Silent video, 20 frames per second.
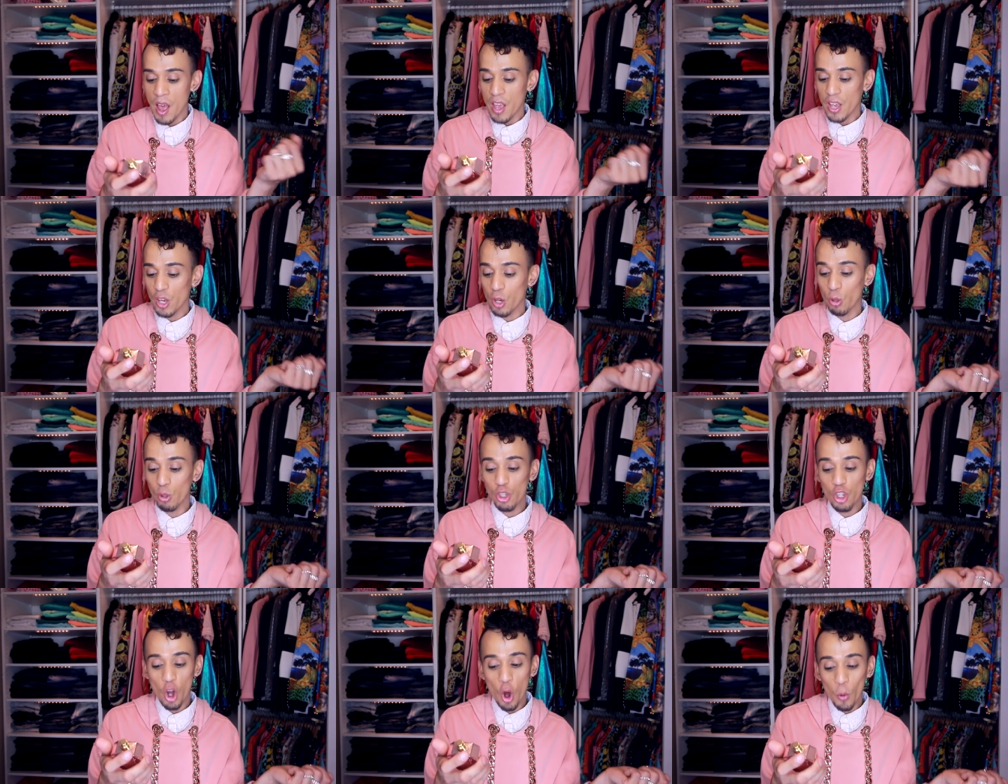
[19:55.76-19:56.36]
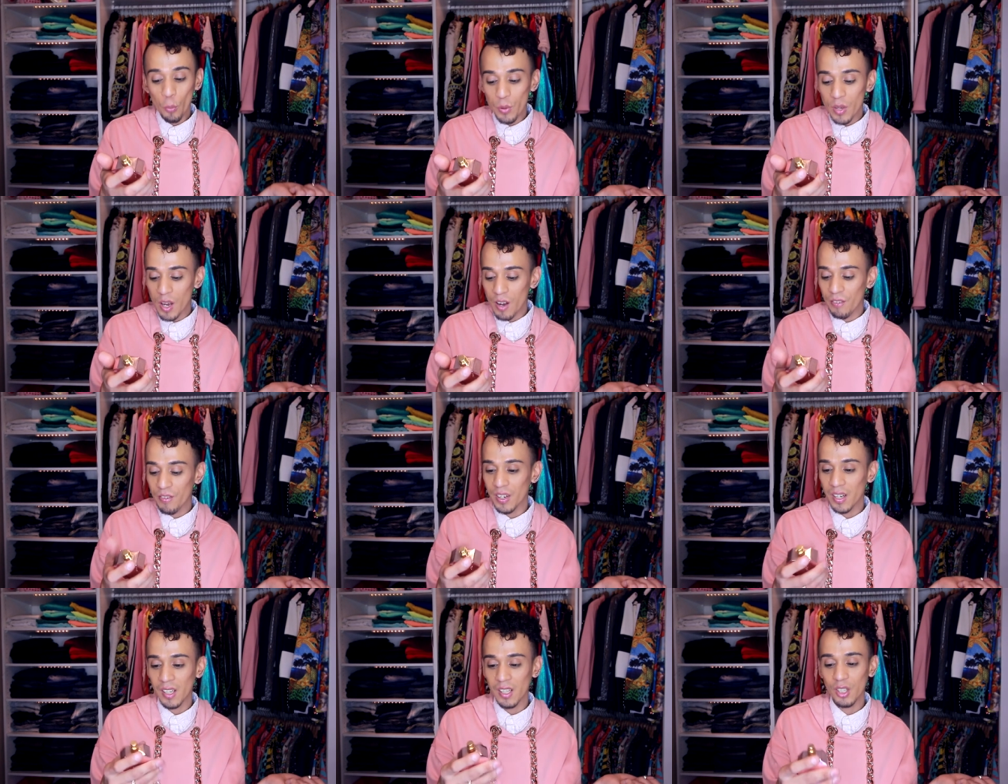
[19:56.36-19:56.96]
Utopia
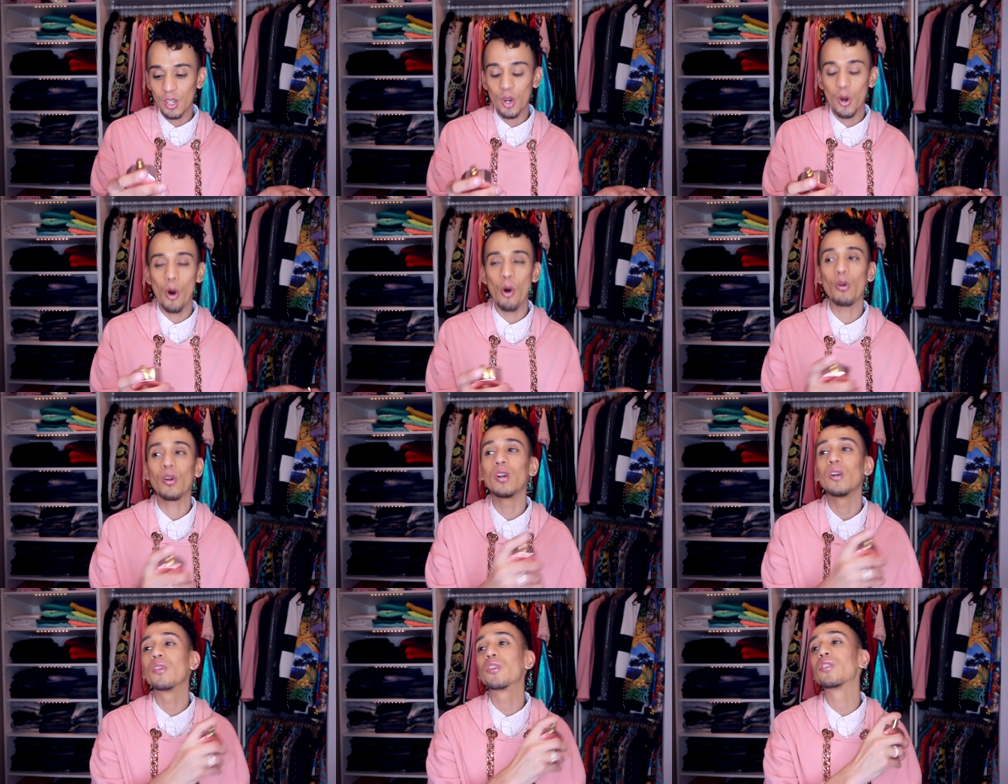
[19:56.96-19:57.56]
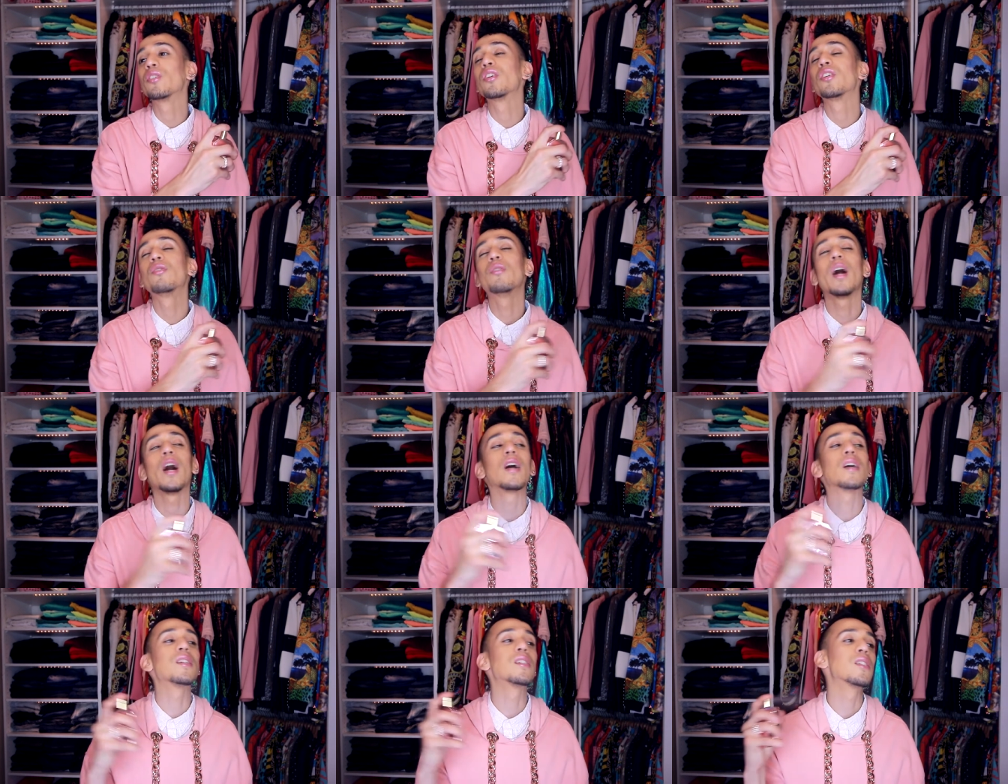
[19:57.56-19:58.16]
Vanilla Cocoa. You
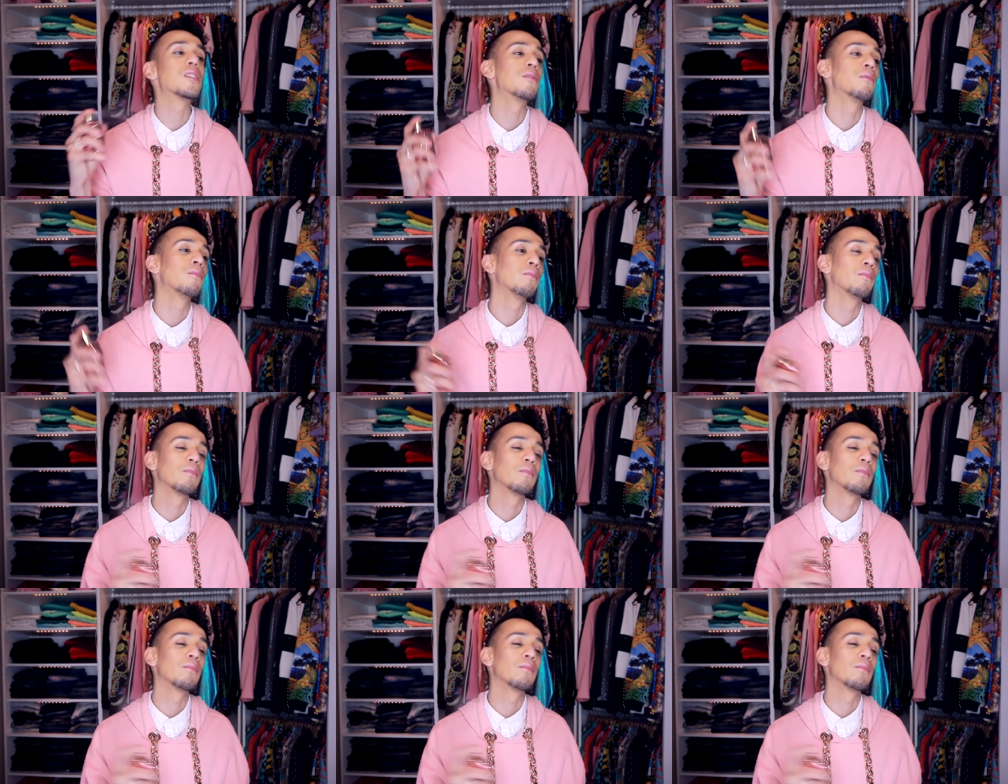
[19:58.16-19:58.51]
guys,